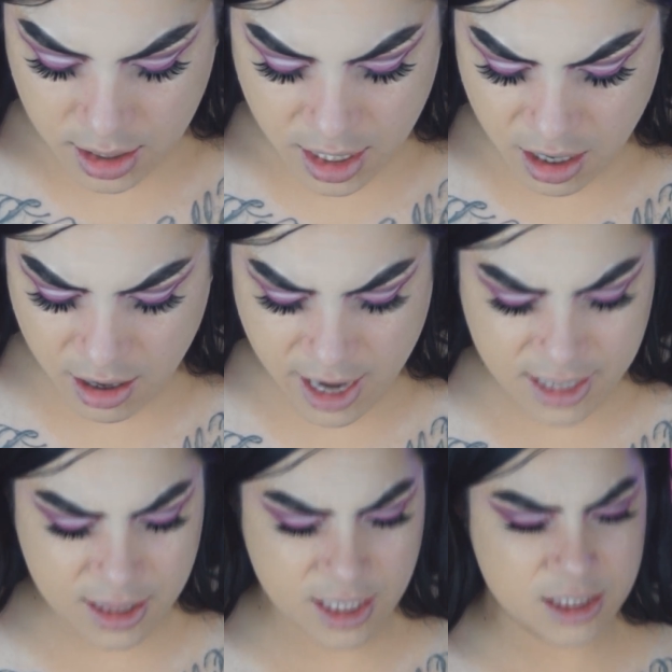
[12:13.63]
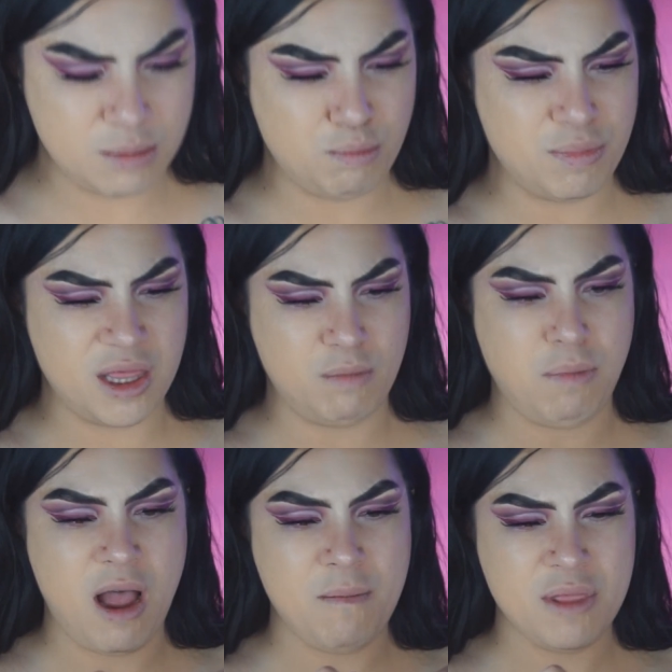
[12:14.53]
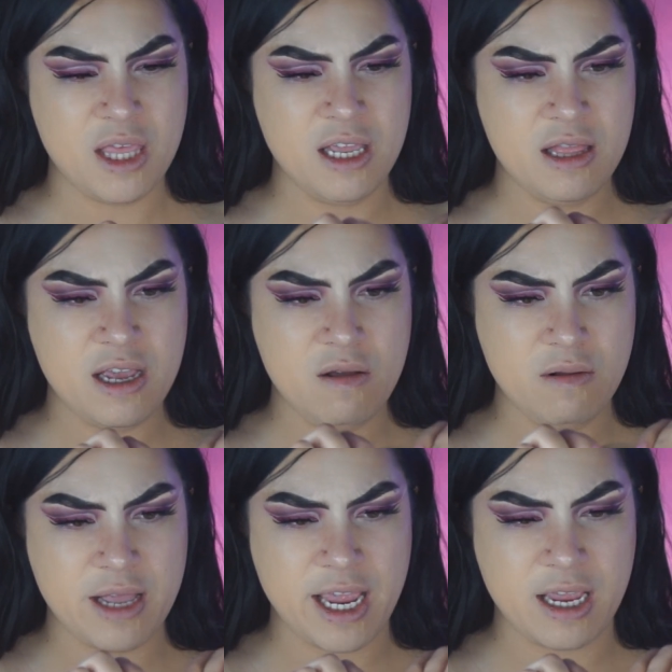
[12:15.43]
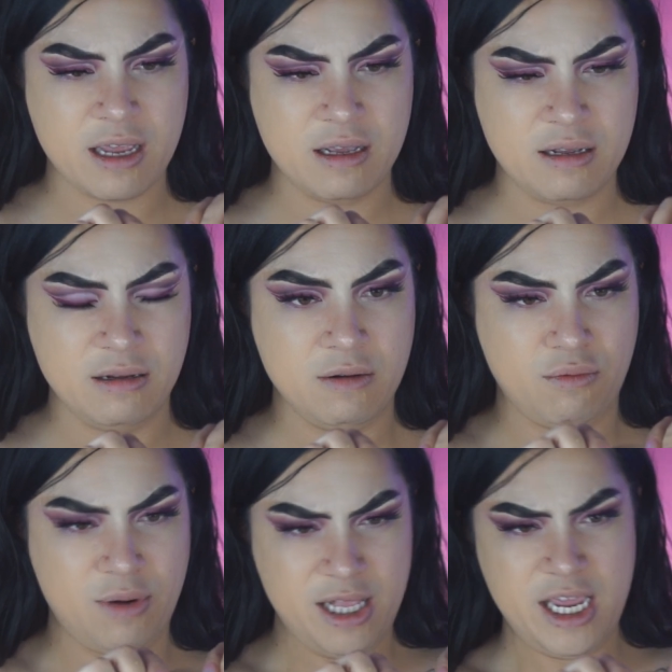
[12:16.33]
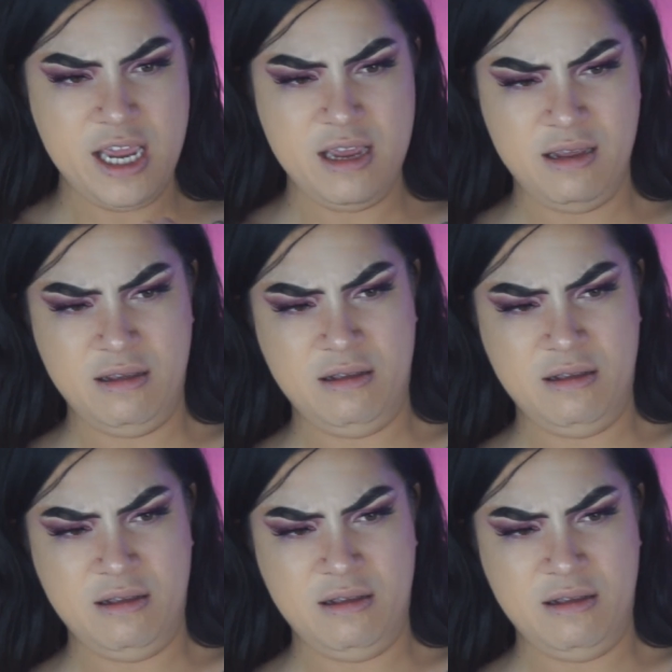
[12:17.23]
I don't like this pump thing though. Like, really?